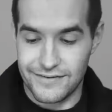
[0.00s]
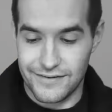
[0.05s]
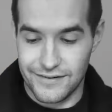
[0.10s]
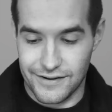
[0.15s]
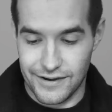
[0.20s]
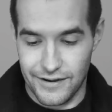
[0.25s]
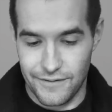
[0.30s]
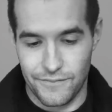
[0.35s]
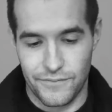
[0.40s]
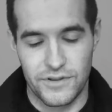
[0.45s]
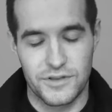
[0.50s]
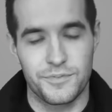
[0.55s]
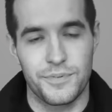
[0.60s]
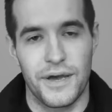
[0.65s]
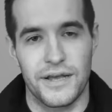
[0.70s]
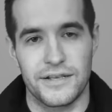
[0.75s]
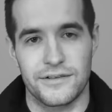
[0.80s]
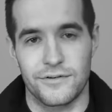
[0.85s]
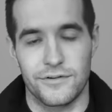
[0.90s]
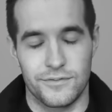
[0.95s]
Okay, it's
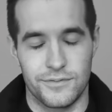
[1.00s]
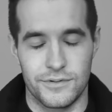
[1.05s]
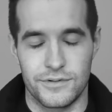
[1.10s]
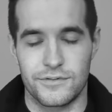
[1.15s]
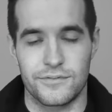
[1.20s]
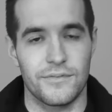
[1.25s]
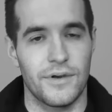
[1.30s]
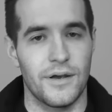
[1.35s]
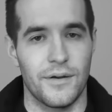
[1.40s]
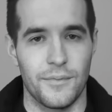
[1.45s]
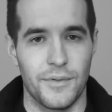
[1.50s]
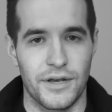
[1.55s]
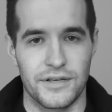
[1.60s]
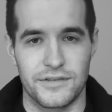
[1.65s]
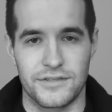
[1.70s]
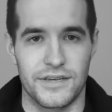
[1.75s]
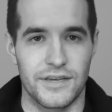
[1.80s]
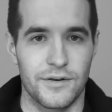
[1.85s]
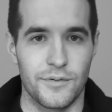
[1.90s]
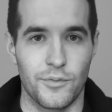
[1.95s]
past Christmas. I'm not
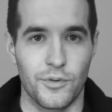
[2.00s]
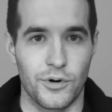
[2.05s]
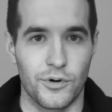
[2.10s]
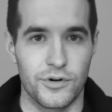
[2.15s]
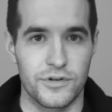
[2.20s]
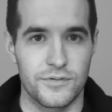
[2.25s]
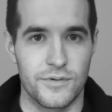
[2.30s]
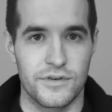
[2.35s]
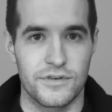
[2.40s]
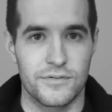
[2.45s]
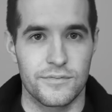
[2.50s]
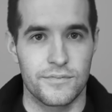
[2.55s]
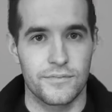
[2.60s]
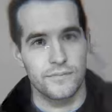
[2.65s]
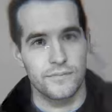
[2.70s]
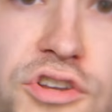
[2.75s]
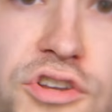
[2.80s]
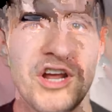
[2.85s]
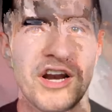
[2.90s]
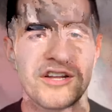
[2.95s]
seeing any more Christmas.
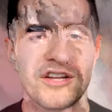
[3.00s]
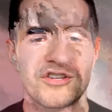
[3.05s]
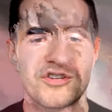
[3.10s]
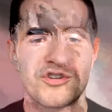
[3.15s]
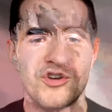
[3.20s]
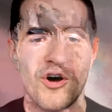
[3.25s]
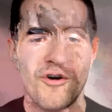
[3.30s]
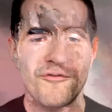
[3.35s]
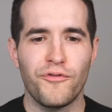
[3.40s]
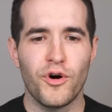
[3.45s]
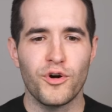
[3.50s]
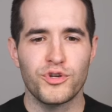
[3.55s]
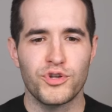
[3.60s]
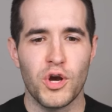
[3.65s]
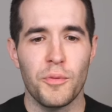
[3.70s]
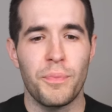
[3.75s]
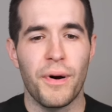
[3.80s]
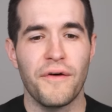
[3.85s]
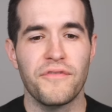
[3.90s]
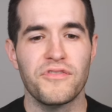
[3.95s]
Shout out to Home Fo
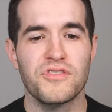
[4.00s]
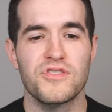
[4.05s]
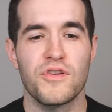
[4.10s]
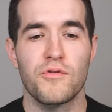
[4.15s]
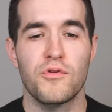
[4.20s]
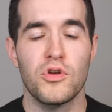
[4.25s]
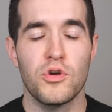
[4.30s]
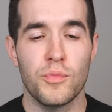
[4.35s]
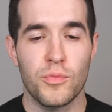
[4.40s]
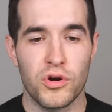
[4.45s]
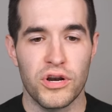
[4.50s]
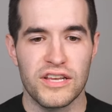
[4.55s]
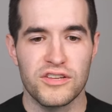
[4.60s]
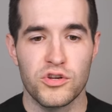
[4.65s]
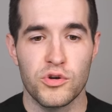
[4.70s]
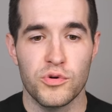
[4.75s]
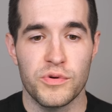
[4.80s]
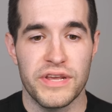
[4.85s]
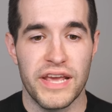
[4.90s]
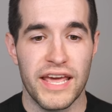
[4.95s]
Show, Puffins of Doom,
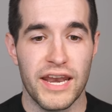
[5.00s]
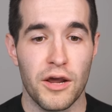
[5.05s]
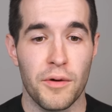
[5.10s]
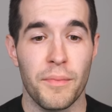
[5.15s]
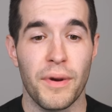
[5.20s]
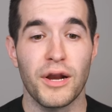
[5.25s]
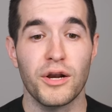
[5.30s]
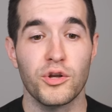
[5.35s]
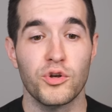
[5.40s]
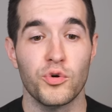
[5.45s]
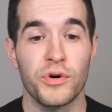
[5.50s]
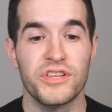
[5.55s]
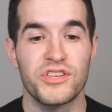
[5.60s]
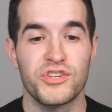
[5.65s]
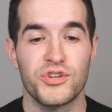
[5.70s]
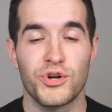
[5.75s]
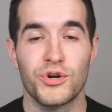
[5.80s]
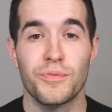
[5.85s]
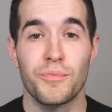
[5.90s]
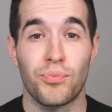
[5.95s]
Ernesto Deanna, America
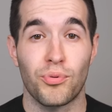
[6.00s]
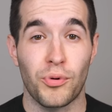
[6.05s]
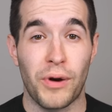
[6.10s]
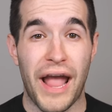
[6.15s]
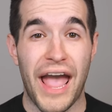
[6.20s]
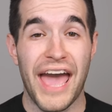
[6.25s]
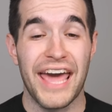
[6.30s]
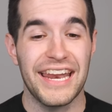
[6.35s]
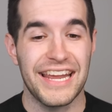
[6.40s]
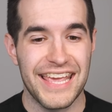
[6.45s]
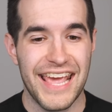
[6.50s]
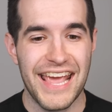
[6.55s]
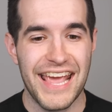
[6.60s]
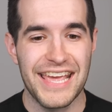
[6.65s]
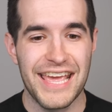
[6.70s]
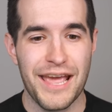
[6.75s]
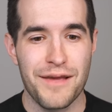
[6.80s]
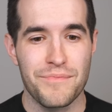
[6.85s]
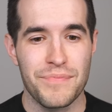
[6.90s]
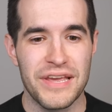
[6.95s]
Deutster, Brad,
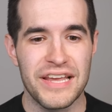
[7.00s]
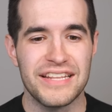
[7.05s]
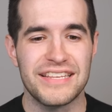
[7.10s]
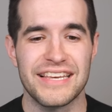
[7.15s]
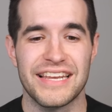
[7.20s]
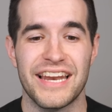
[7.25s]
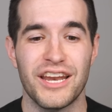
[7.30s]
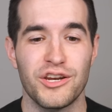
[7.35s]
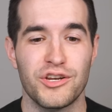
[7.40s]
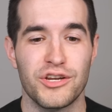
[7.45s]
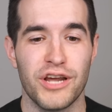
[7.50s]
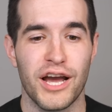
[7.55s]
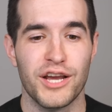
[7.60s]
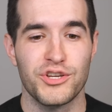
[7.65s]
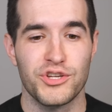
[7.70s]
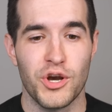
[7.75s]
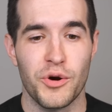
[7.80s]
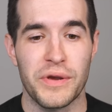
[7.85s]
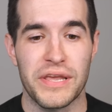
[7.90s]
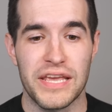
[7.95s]
KK Beats, and
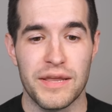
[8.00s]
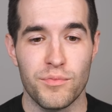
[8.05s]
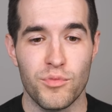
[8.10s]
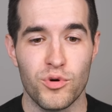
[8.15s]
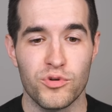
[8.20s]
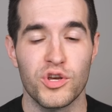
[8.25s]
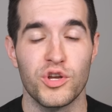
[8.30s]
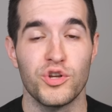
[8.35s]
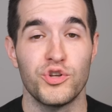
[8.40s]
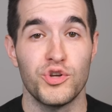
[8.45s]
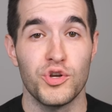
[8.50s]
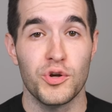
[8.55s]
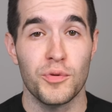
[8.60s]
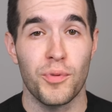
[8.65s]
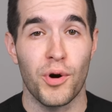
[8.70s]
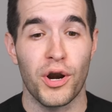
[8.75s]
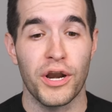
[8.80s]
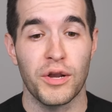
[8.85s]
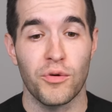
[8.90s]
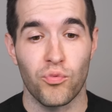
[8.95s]
Anatai Show, Ian Musa,
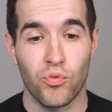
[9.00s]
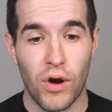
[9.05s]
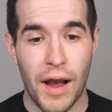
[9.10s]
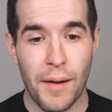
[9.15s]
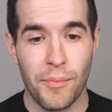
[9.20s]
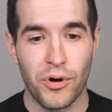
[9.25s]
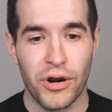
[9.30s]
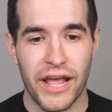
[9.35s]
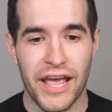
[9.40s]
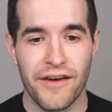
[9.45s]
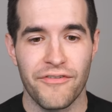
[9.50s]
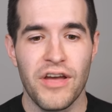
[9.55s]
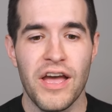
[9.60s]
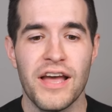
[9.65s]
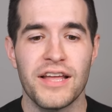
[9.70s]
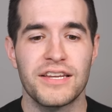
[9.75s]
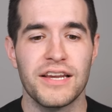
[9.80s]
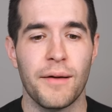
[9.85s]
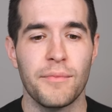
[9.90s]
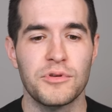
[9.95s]
Junior Barding, Robert
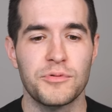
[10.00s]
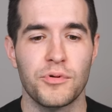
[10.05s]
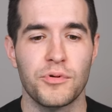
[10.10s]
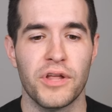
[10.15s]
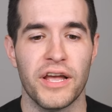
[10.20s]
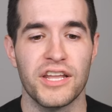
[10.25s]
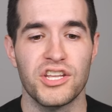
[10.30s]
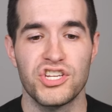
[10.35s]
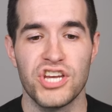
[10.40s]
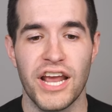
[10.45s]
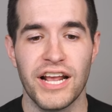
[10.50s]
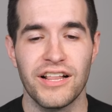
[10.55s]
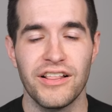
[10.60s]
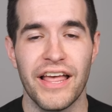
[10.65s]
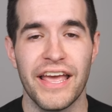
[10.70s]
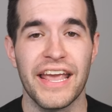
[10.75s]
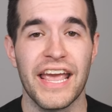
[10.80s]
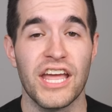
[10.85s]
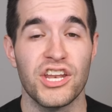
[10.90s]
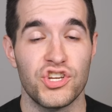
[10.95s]
F., Thomas McLean, Cheng
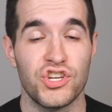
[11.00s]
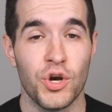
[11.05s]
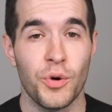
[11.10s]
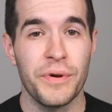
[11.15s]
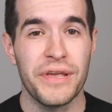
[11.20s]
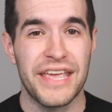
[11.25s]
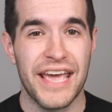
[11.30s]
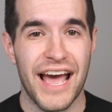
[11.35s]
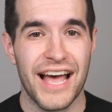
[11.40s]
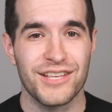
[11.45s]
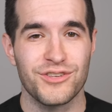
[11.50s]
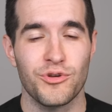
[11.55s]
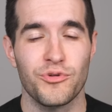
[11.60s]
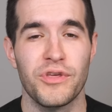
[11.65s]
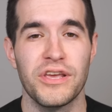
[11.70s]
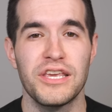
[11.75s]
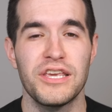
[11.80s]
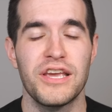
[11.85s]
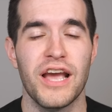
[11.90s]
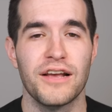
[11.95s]
Lang, and Joey
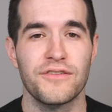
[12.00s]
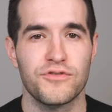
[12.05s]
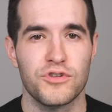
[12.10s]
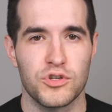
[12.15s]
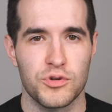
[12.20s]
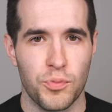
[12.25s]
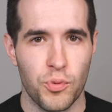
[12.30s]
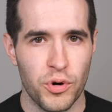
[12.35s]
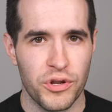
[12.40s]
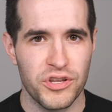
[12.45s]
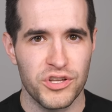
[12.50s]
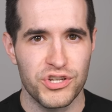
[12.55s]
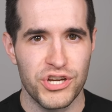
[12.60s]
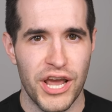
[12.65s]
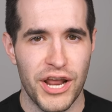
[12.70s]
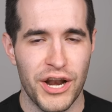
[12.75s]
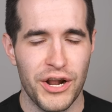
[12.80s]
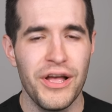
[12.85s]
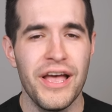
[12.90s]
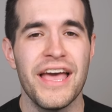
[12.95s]
Castle. Thank you guys for supporting the
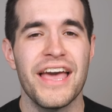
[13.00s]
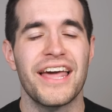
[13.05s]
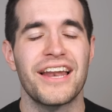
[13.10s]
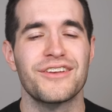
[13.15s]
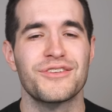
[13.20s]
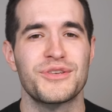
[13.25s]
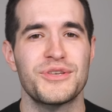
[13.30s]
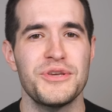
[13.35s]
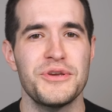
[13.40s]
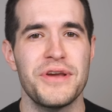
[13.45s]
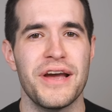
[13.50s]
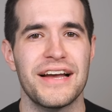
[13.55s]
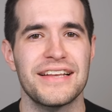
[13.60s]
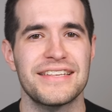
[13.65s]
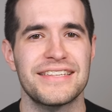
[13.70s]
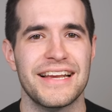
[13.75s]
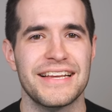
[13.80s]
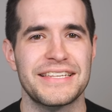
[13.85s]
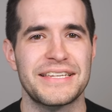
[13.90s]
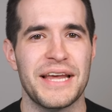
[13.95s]
channel, and I'll see you
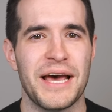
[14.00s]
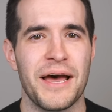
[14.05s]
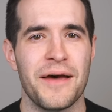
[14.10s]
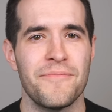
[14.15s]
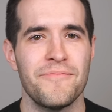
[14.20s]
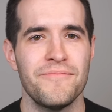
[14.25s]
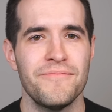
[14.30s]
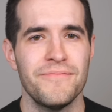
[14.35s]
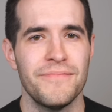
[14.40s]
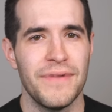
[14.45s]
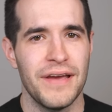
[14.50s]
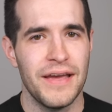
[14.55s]
guys next time.